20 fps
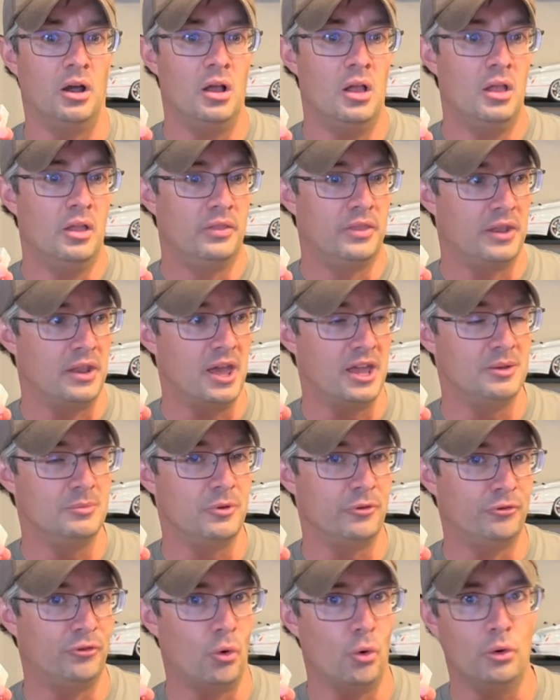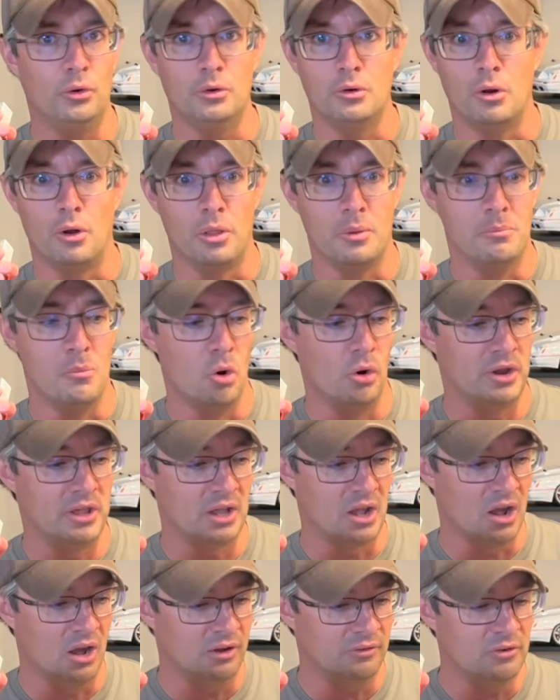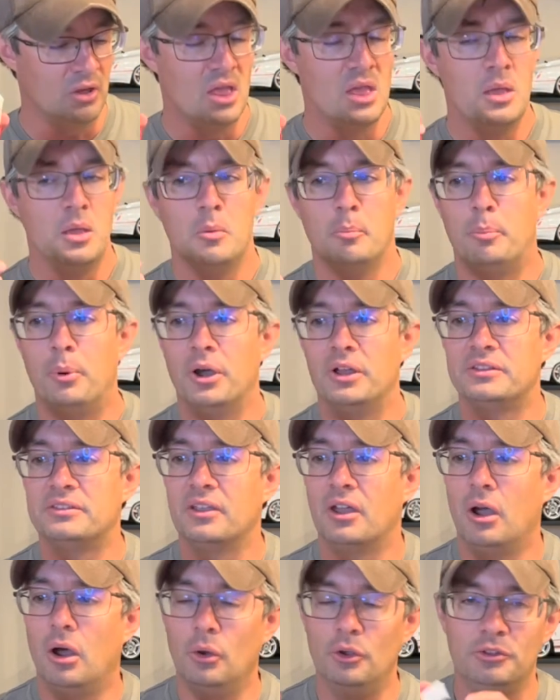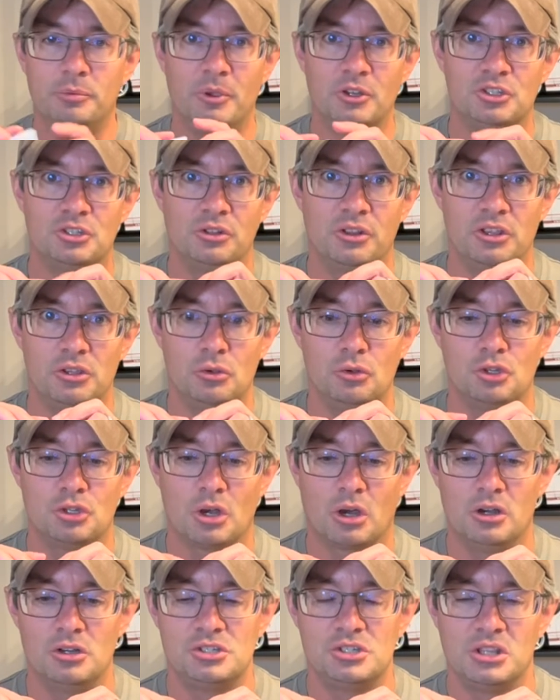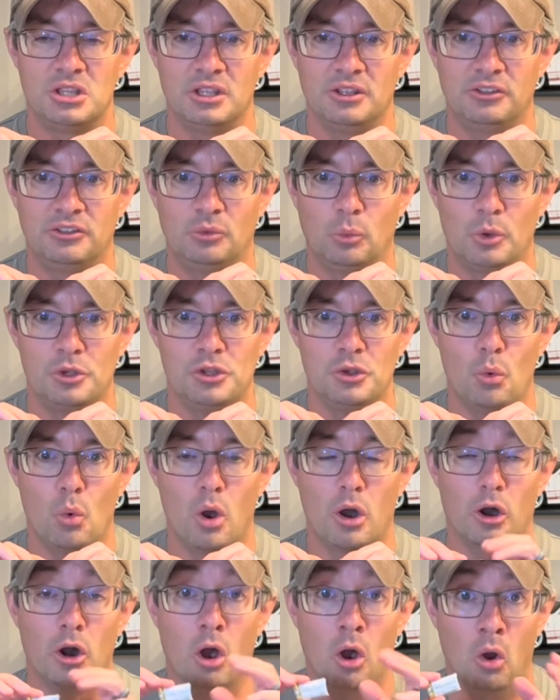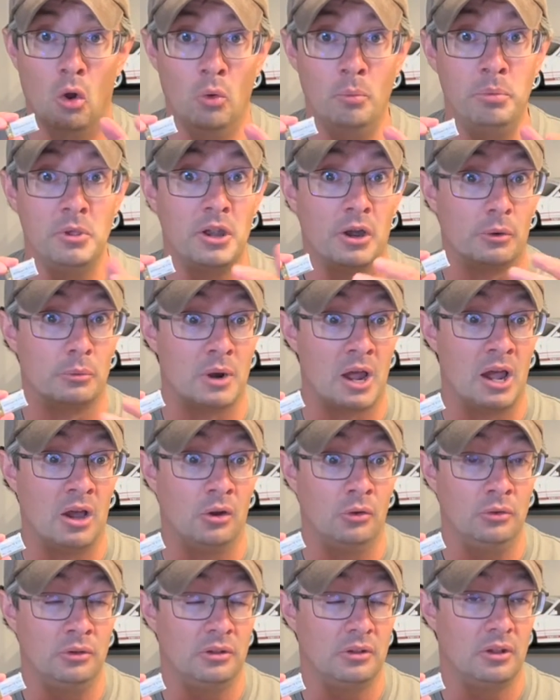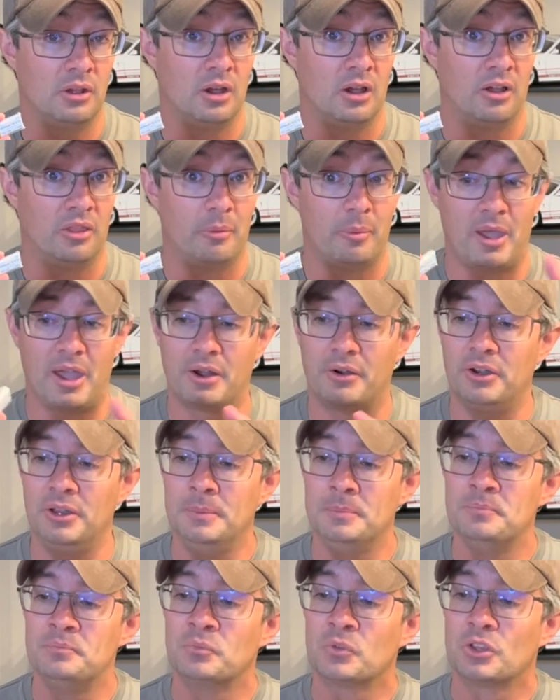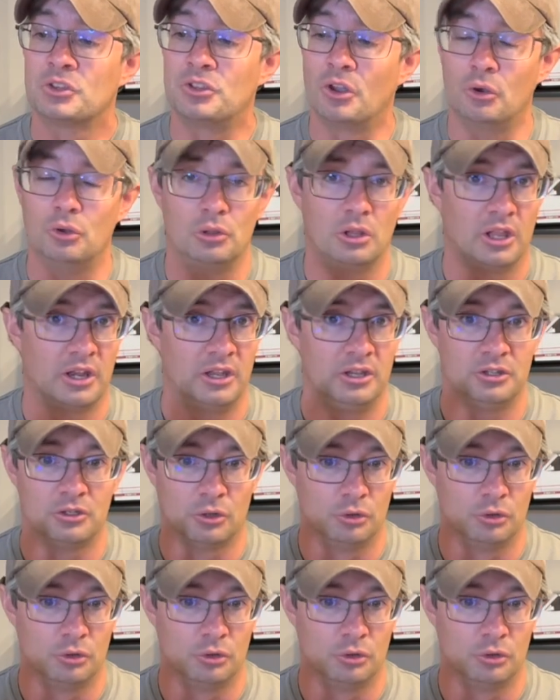the night before or the morning of, but always make sure that you charge this when you are home and around the battery. Don't